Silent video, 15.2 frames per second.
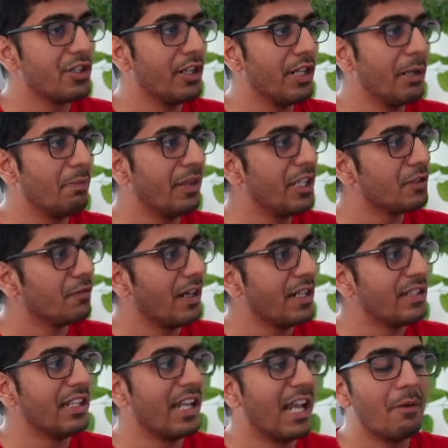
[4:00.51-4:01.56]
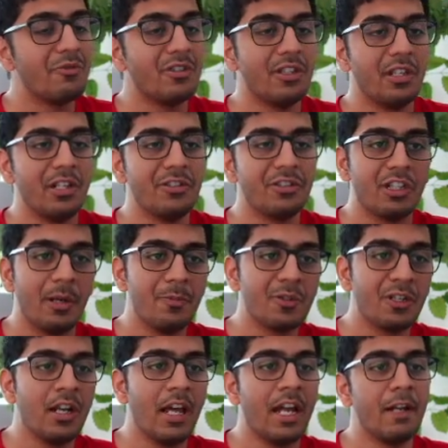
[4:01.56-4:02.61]
it. Please find the labs in the description.
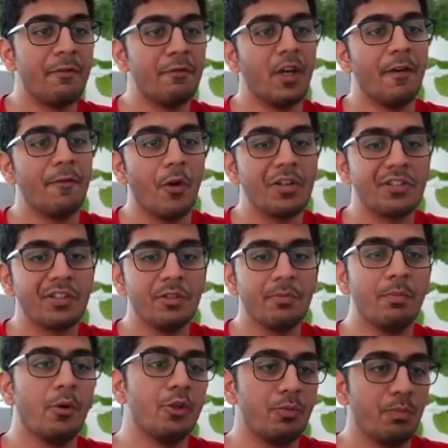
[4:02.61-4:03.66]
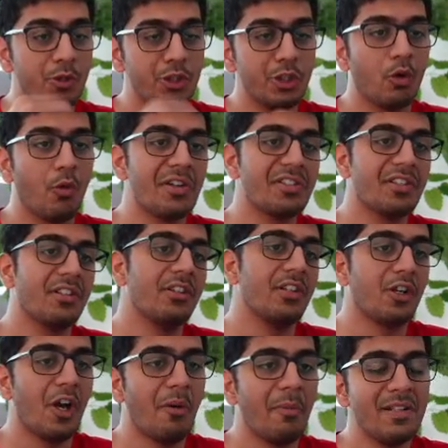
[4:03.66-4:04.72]
And if you have questions, put, put your question in the
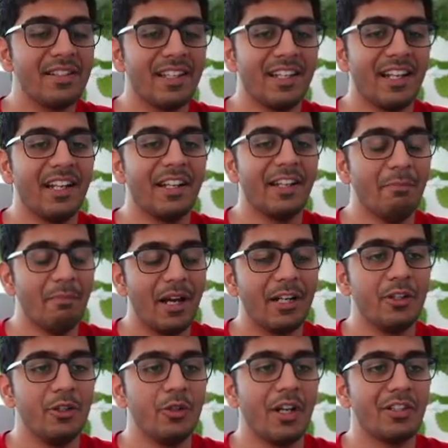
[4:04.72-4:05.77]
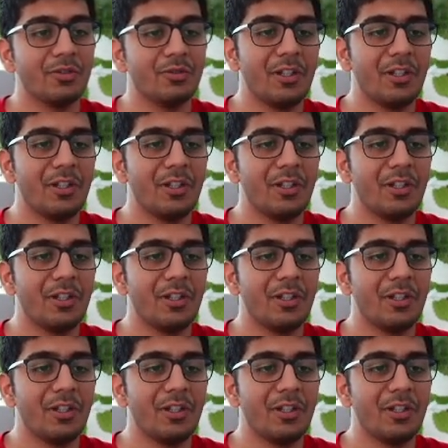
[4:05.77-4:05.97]
comments and I'll get back to you as soon as